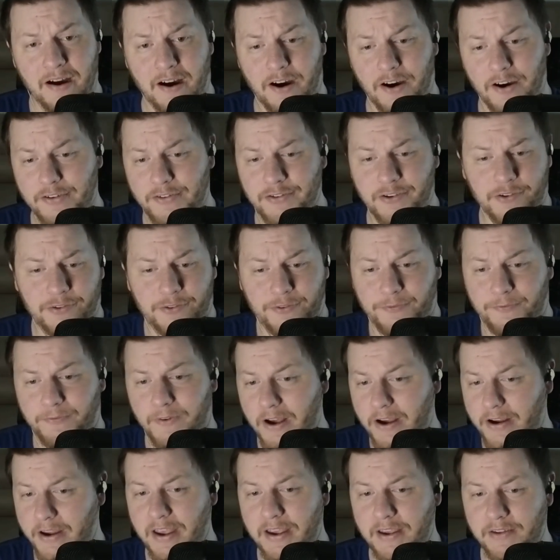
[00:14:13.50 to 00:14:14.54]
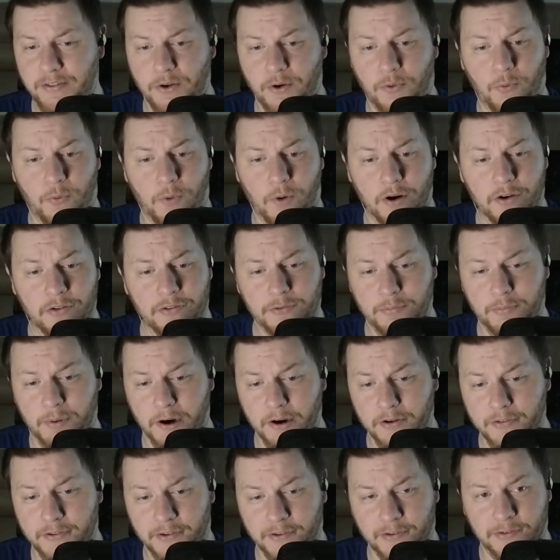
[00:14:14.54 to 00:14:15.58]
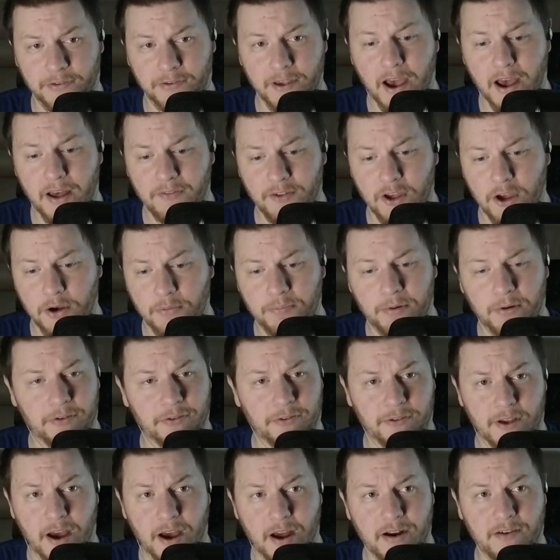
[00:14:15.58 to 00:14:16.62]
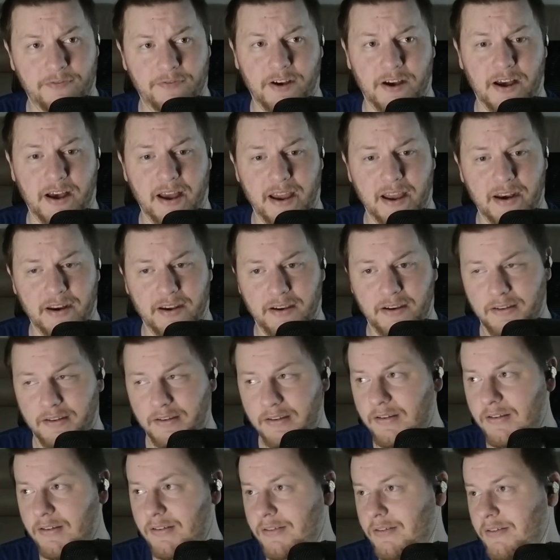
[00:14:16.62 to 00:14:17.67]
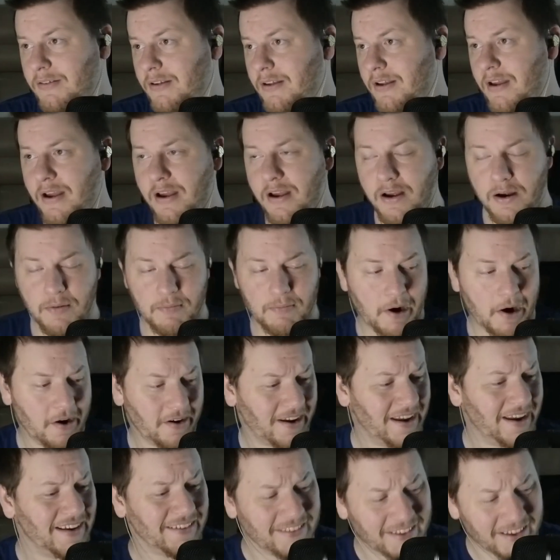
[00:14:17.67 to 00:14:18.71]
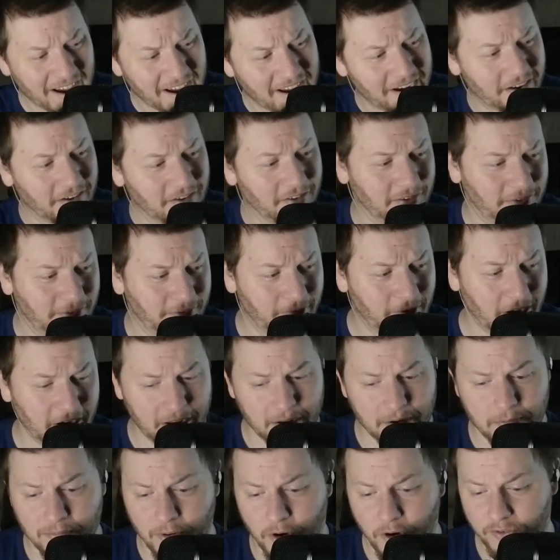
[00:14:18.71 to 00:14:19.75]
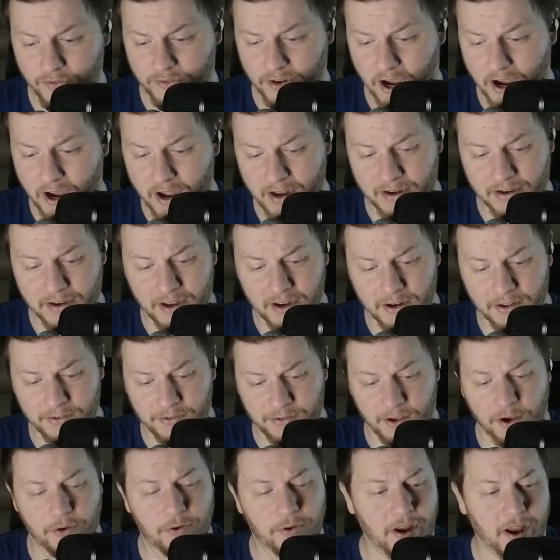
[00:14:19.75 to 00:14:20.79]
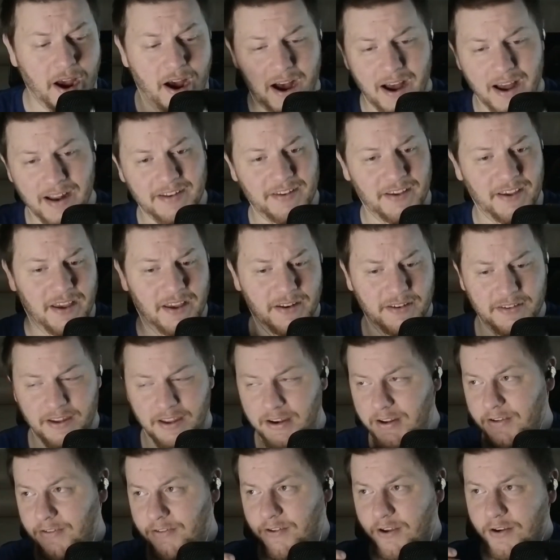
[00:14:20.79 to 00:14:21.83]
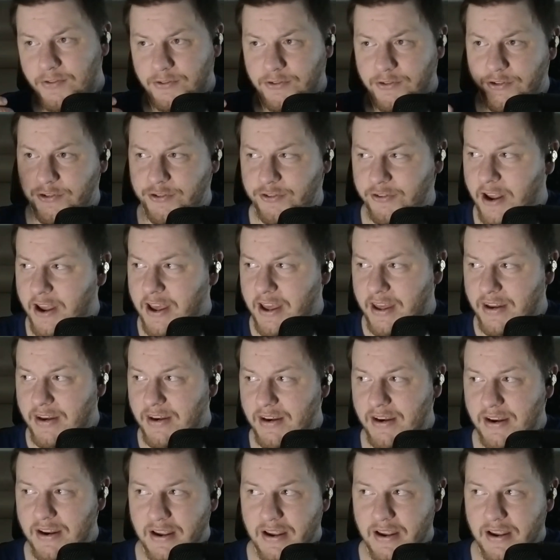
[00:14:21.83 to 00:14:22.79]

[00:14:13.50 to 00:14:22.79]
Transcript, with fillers: are just fucking the worst parts of Salvo personified. Parking Tigers fucking moved on, did his own content, did his own shit.